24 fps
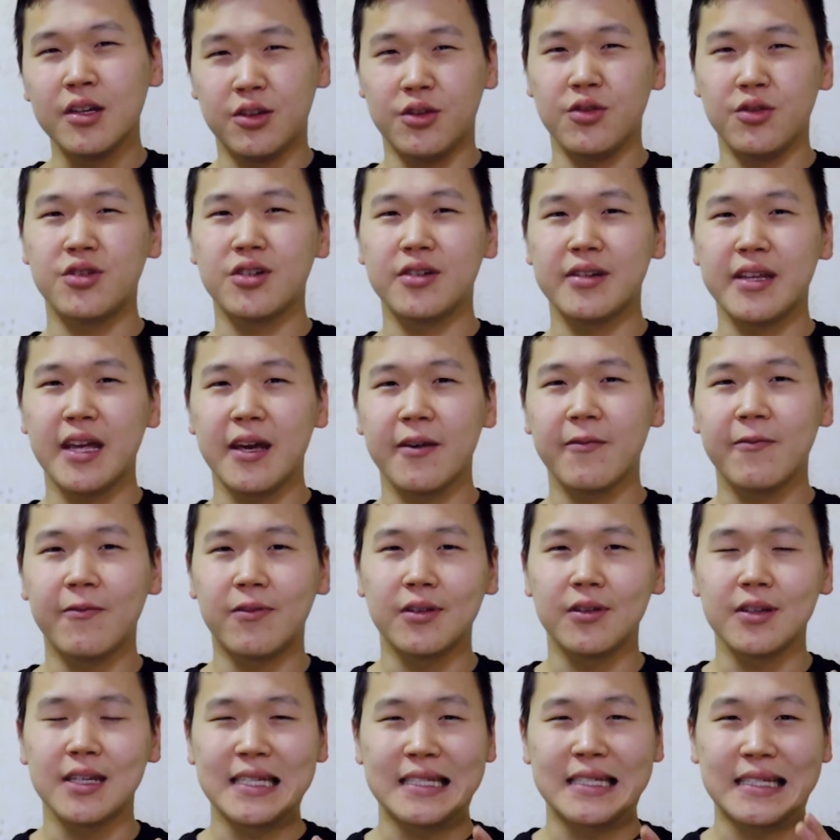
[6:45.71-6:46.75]
username
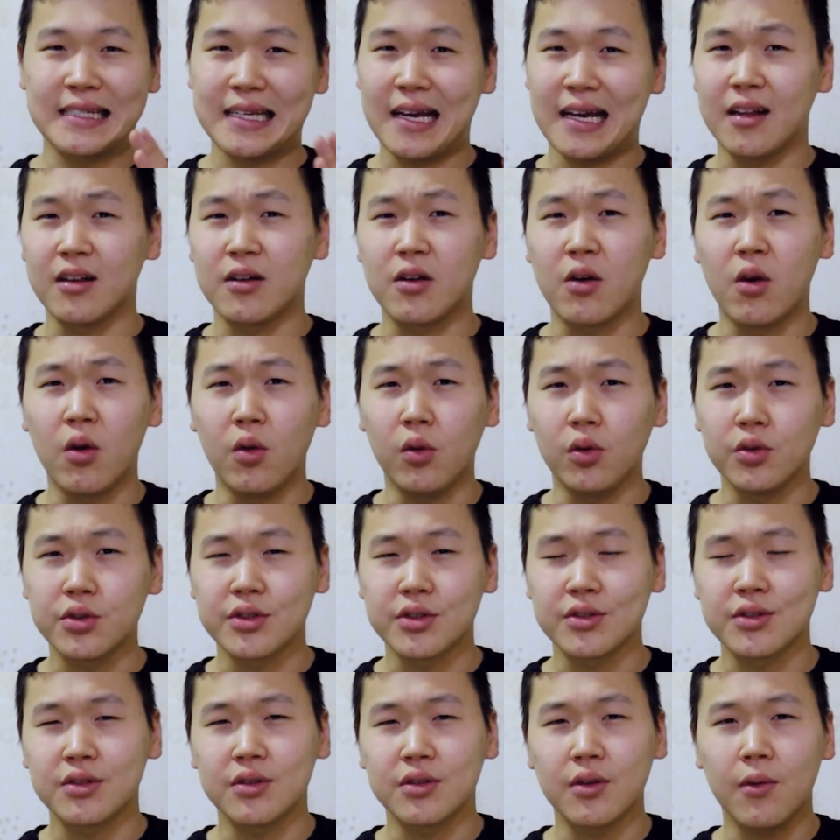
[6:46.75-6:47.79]
for the Seattle
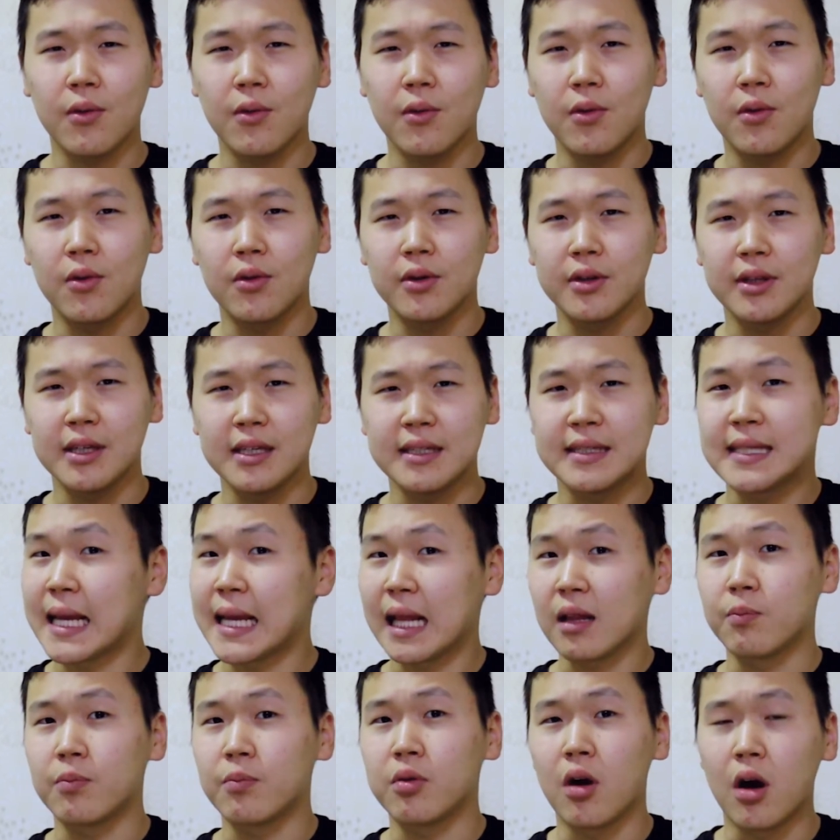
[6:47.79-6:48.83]
Colleges or the
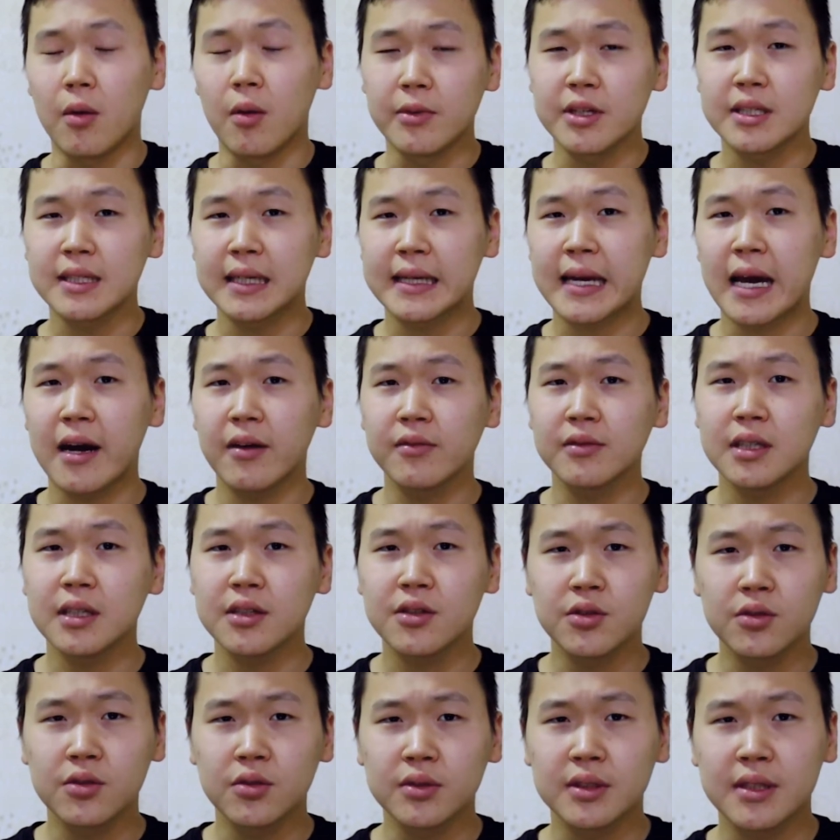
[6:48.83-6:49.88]
Seattle Promise account
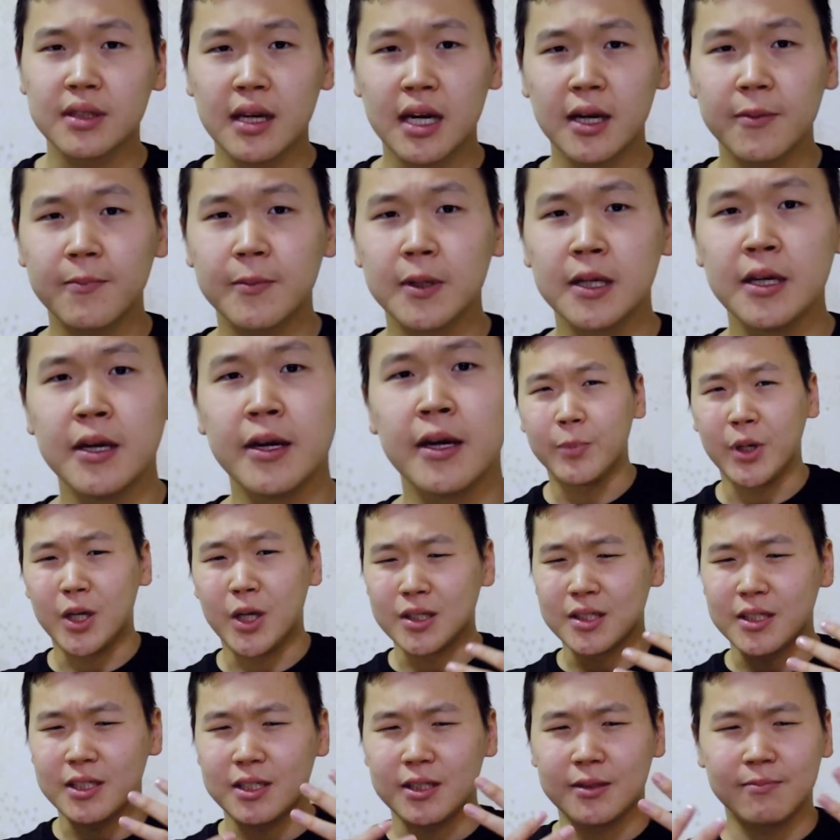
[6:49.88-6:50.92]
that you set up,
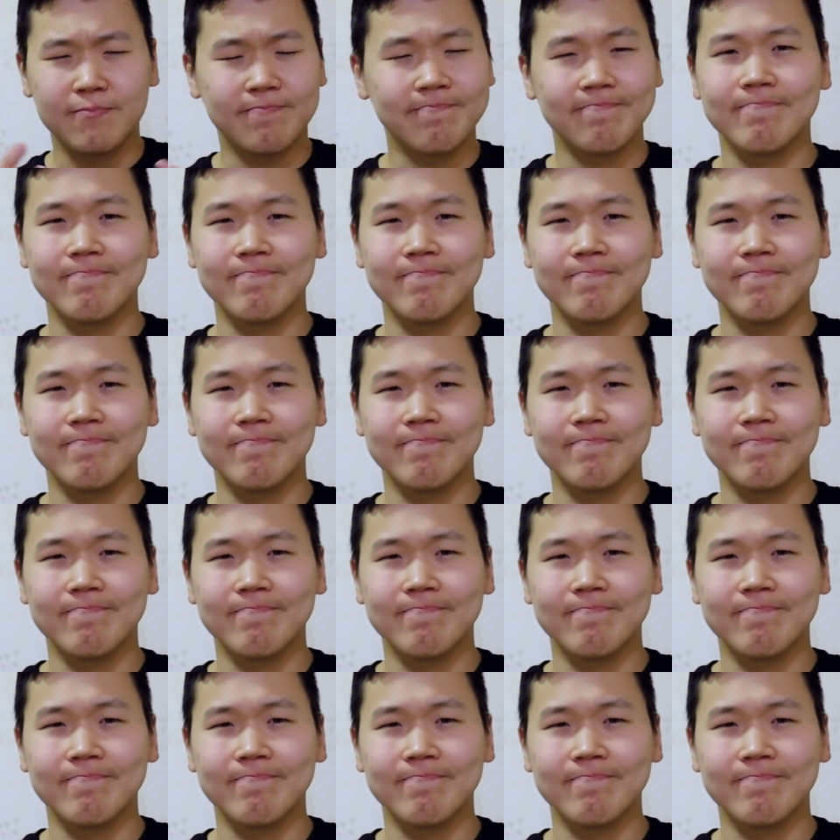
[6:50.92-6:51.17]
because